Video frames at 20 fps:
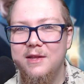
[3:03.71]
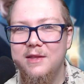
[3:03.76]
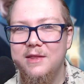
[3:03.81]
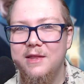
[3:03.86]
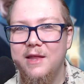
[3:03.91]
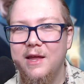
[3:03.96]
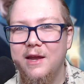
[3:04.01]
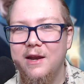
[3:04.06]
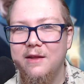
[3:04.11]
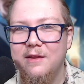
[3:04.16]

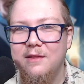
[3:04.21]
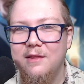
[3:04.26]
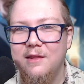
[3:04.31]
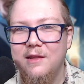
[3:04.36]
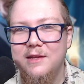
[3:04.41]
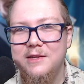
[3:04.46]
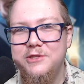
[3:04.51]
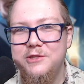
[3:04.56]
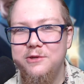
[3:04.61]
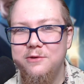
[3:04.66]
that
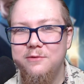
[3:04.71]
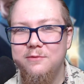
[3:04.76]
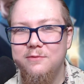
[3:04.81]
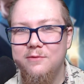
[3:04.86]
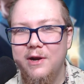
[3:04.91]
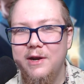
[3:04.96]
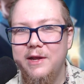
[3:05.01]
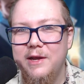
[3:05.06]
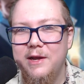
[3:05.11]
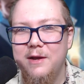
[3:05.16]
unless you're
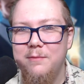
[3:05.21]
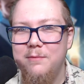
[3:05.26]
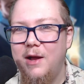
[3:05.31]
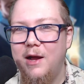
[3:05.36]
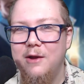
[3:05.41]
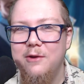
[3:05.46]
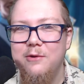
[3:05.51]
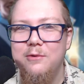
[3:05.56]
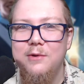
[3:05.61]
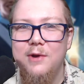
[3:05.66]
running a
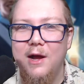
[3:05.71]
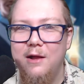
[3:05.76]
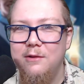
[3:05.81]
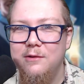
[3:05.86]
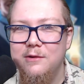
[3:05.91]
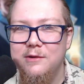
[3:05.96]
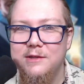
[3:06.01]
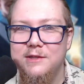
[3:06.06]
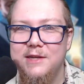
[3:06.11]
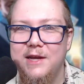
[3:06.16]

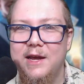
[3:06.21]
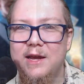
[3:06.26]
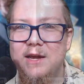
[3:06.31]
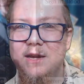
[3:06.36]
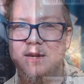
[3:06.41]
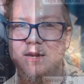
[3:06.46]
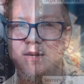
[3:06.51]
monocolored deck,